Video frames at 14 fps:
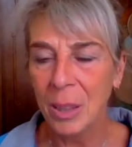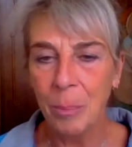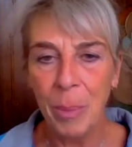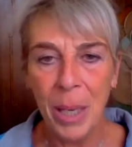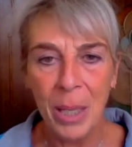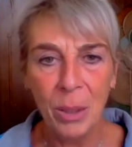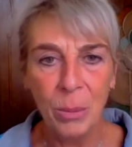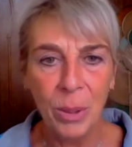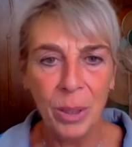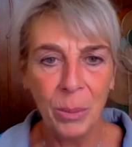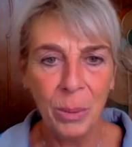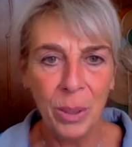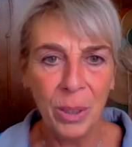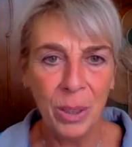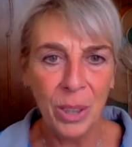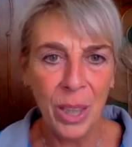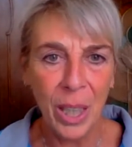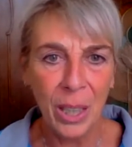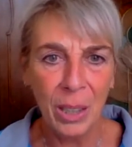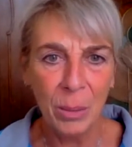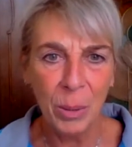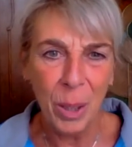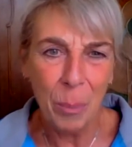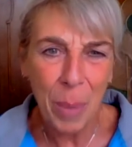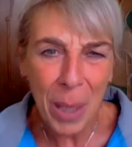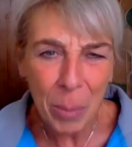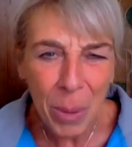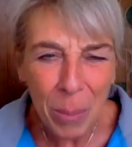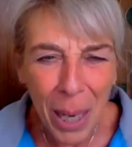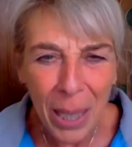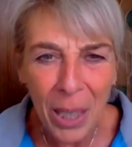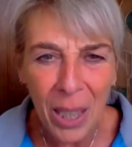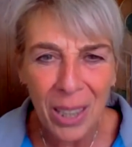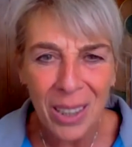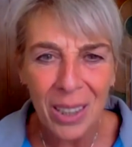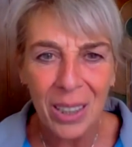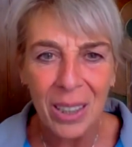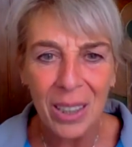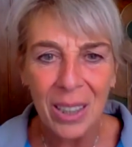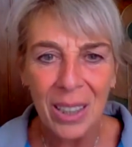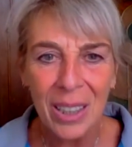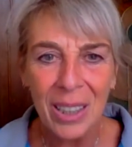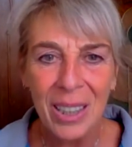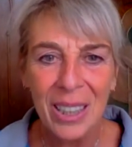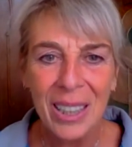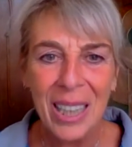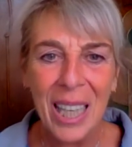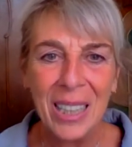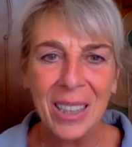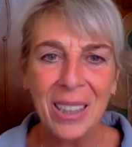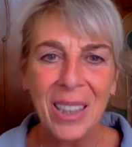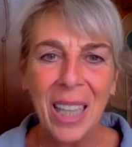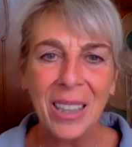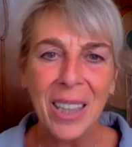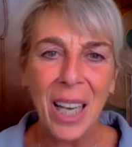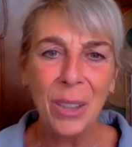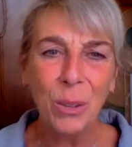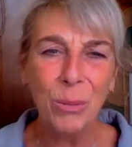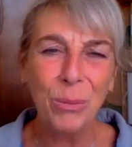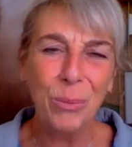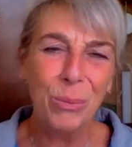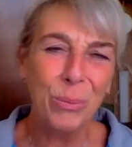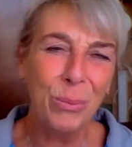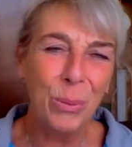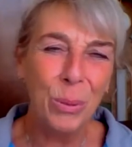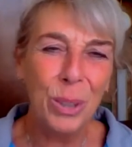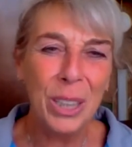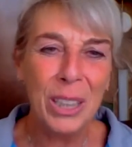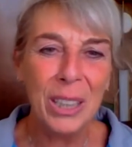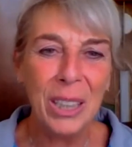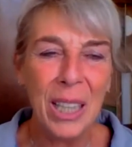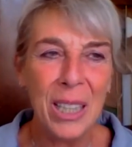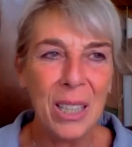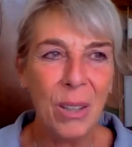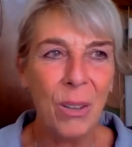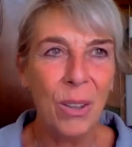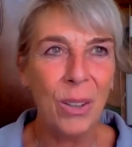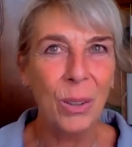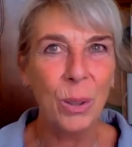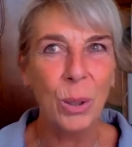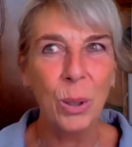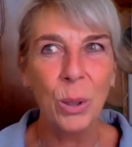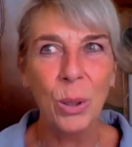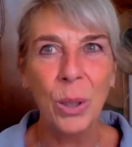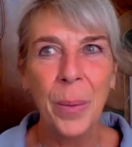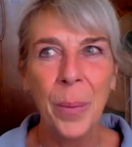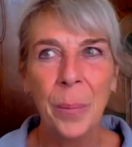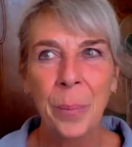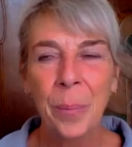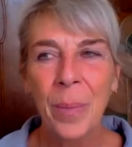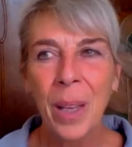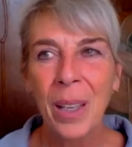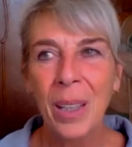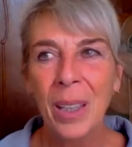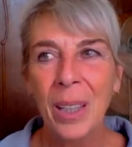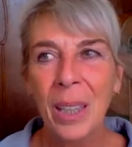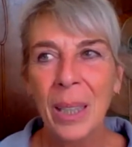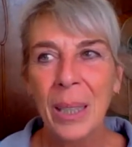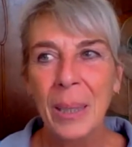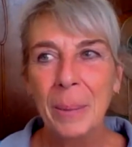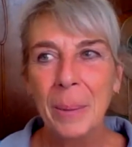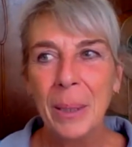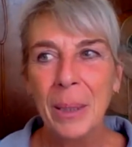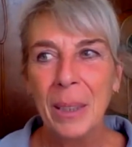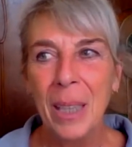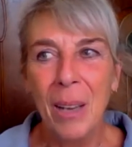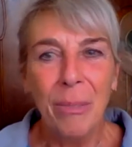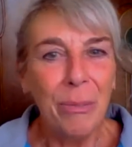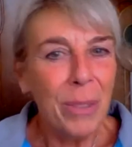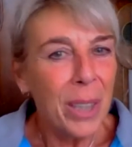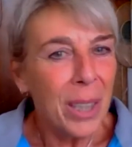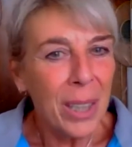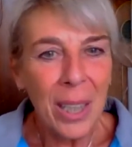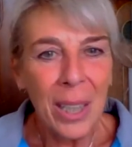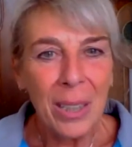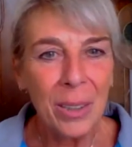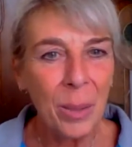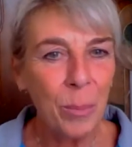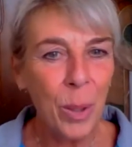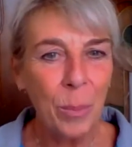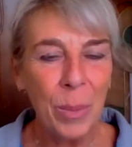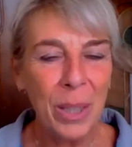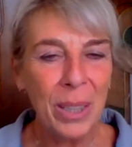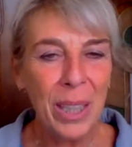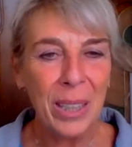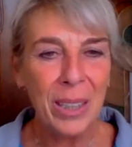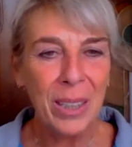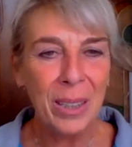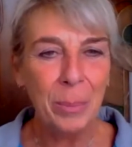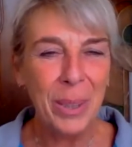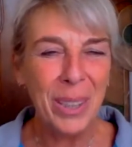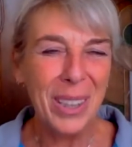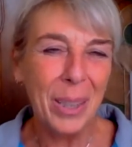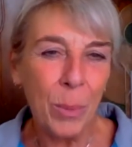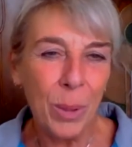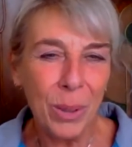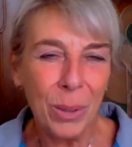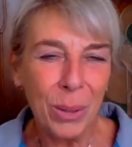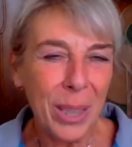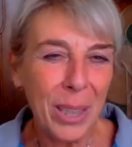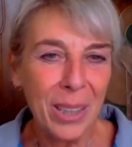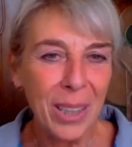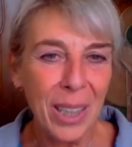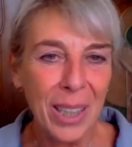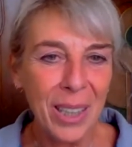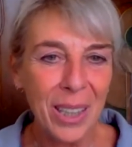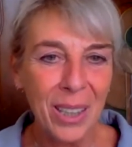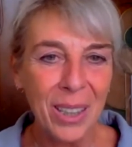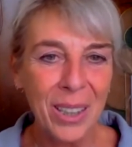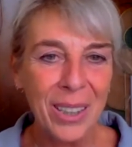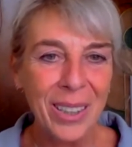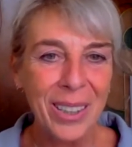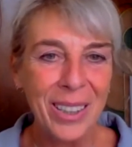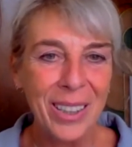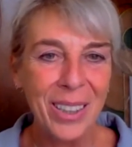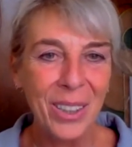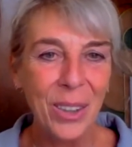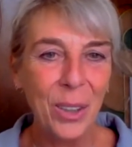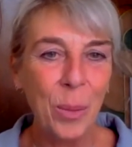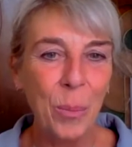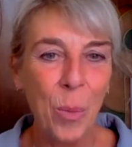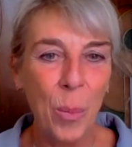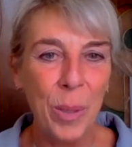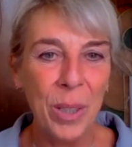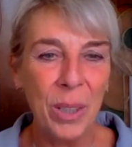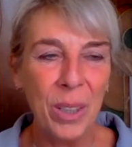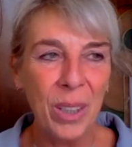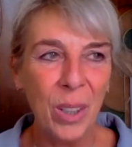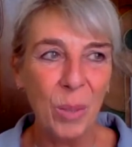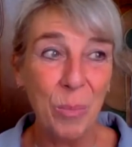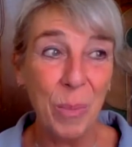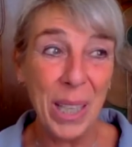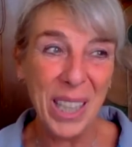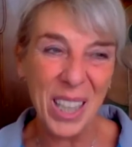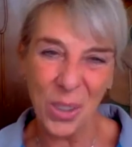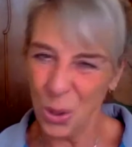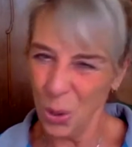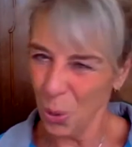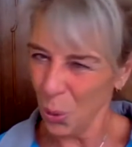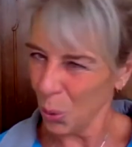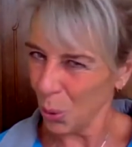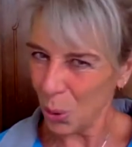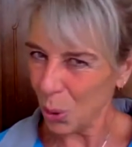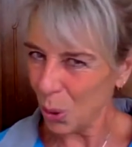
bed with her child with a baby blanket. That's that kind of foolishness, or also laughing at the moment that is a bit immoderate, like it's not the moment, or making jokes,